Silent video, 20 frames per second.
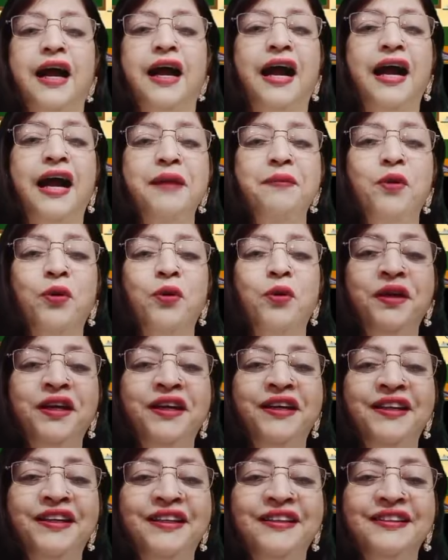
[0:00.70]
Hi
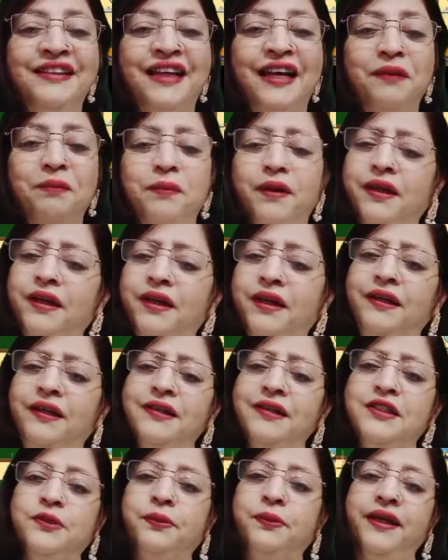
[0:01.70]
mommies and my
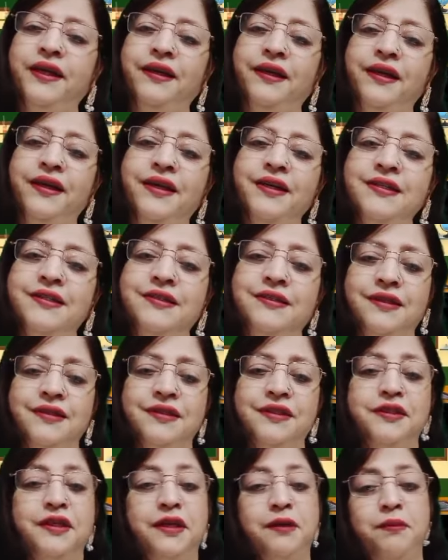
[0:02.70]
little sweeties,
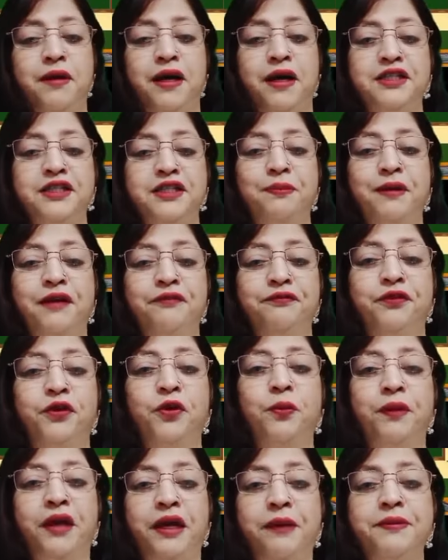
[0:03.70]
this is Almas ma'am
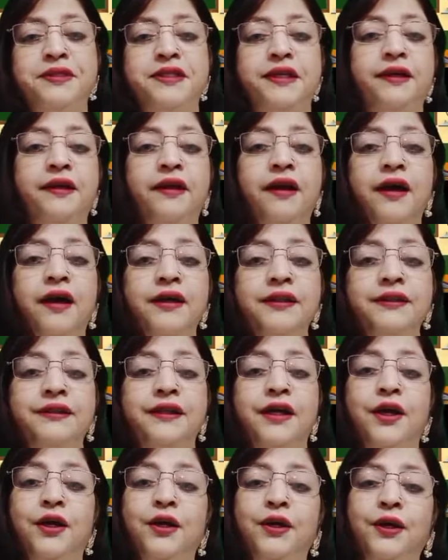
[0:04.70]
from ABC
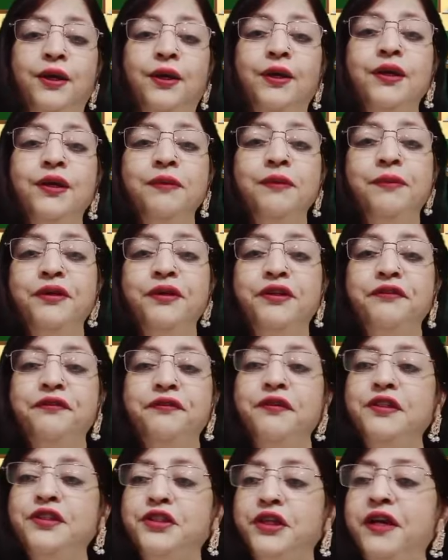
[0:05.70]
class. All
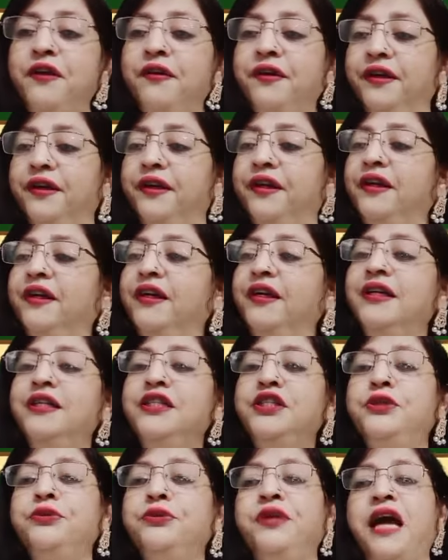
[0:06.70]
beautiful children,
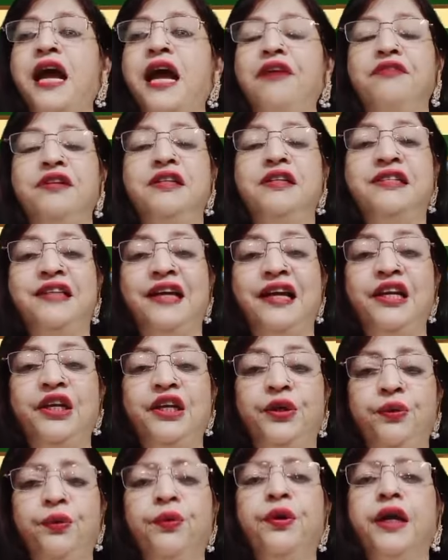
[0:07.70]
today I will tell
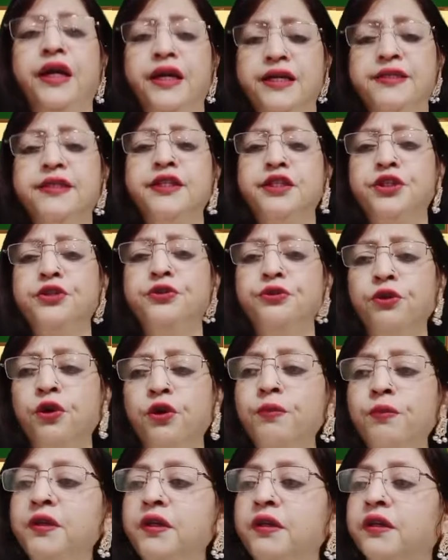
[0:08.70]
you, is it
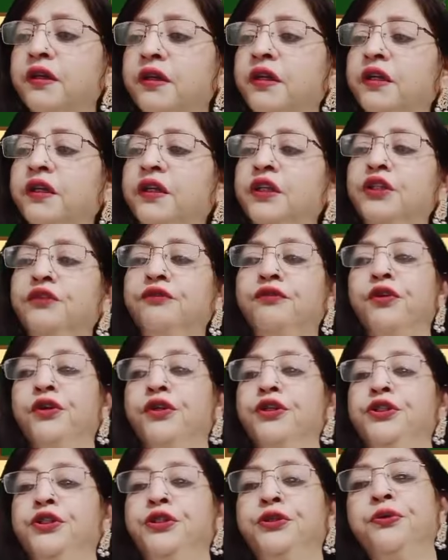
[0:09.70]
normal
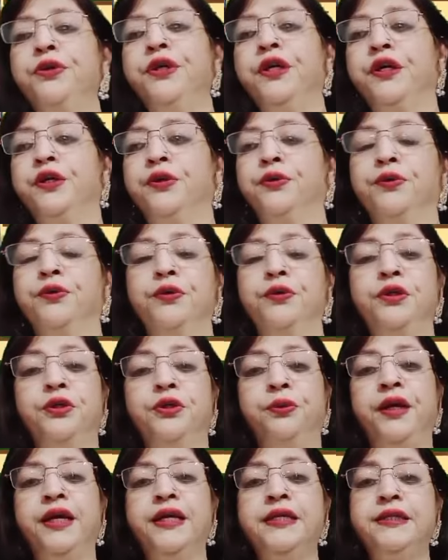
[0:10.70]
for a 2-year-old
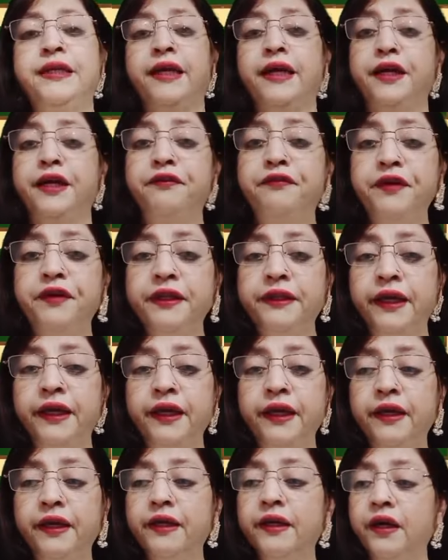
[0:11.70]
to eat
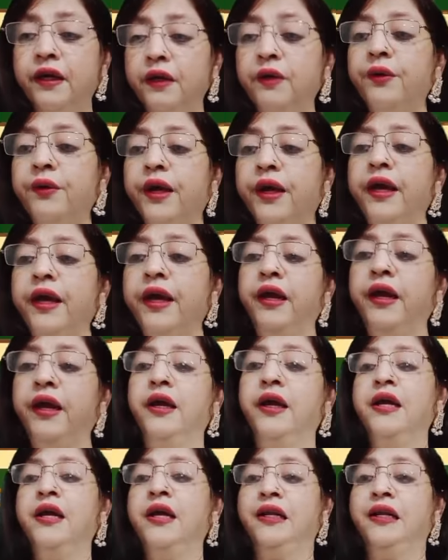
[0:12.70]
everything? Okay,
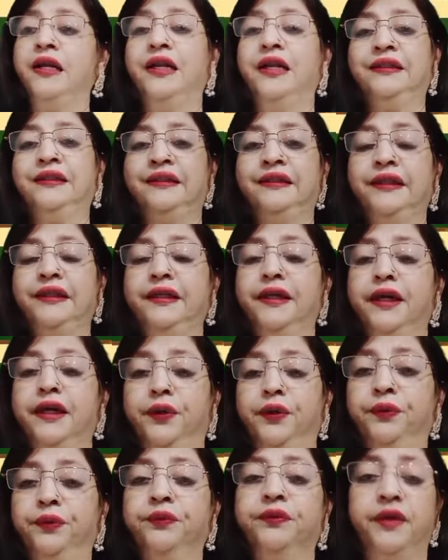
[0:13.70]
let's see
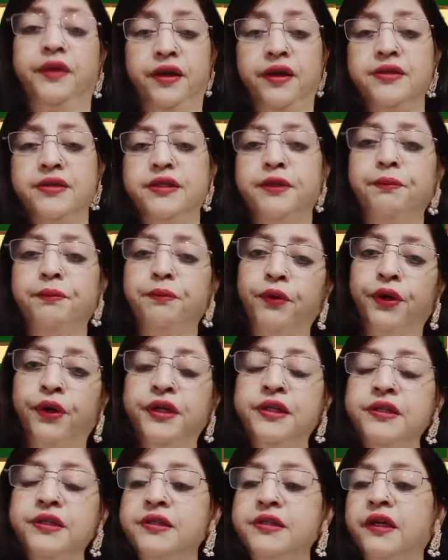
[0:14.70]
now. There are some
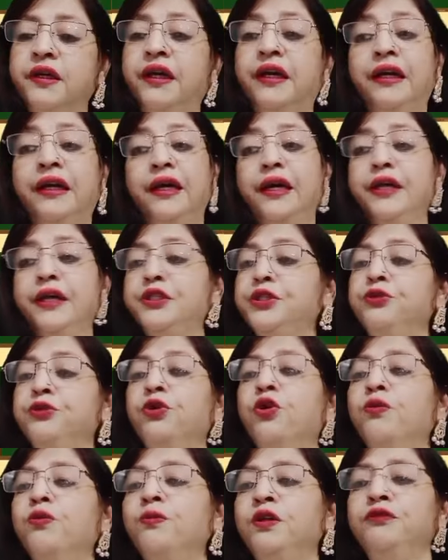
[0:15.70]
points. It's
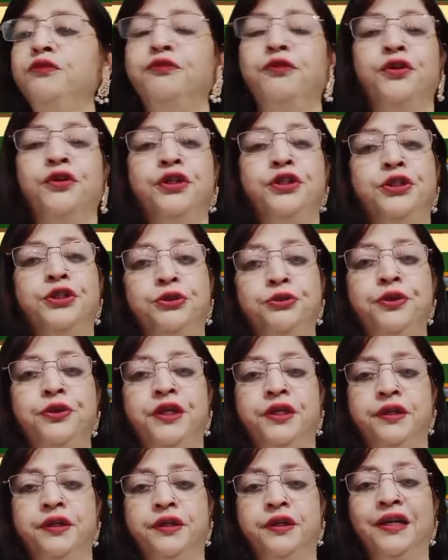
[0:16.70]
normal for a
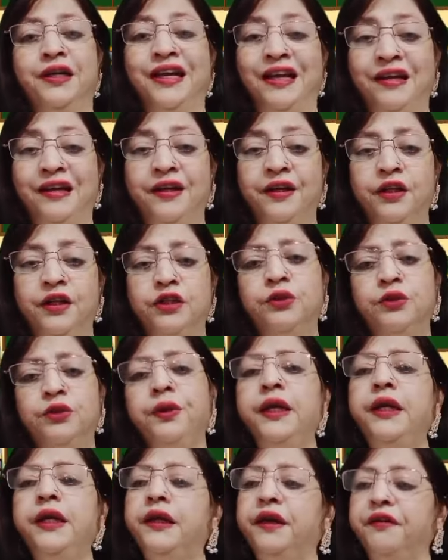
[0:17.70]
2-year-old kid to
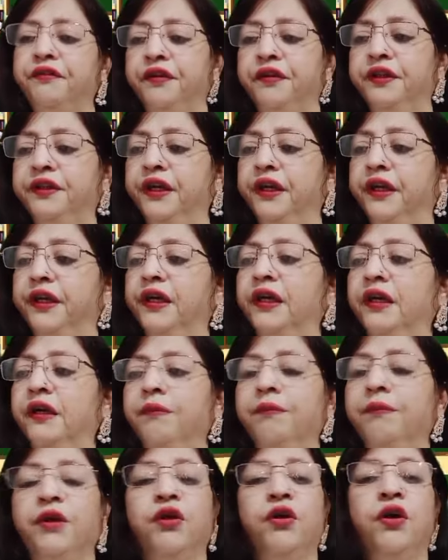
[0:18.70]
eat everything
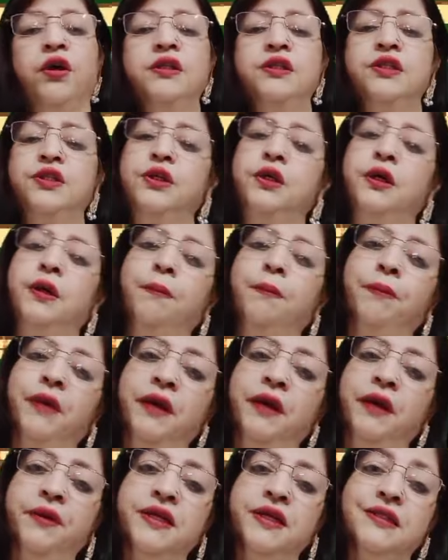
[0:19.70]
because
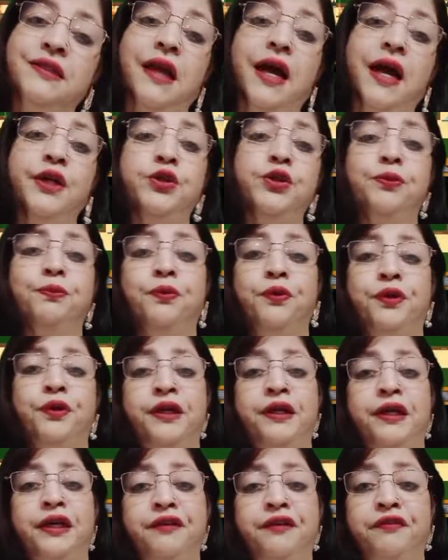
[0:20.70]
babies like to put
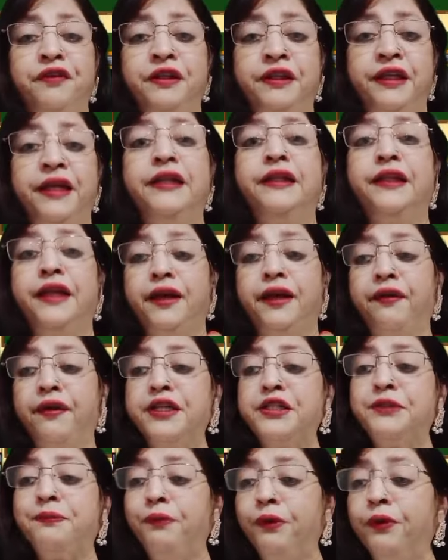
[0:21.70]
in everything, they are
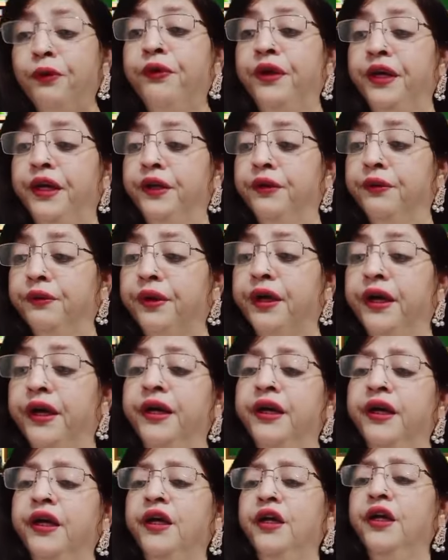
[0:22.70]
exploring,
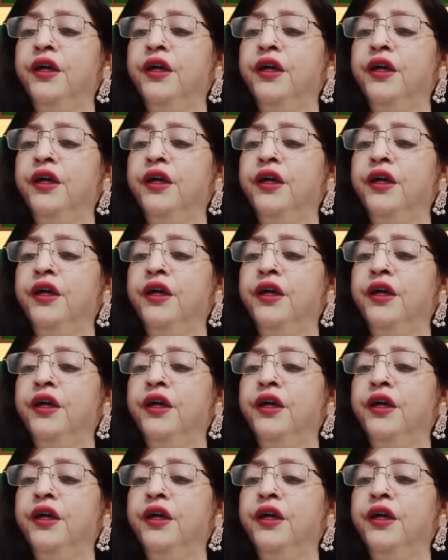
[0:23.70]
okay?